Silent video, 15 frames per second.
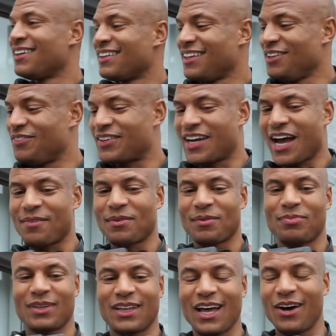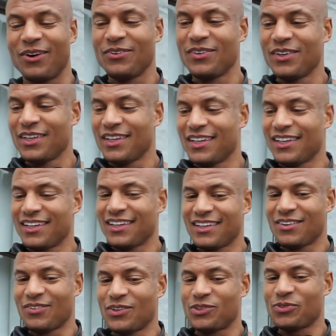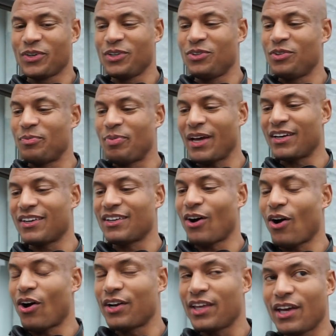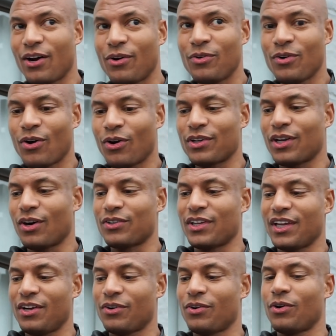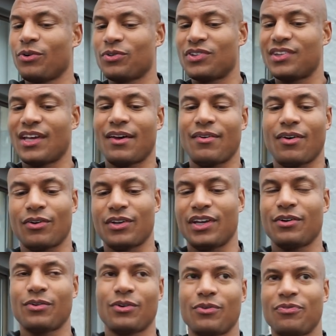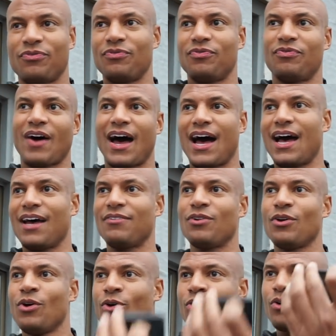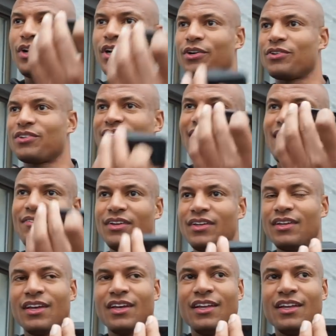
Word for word: Leave a comment below. Which one is better, the audio on the HERO set on the HERO 5 or the HERO 7?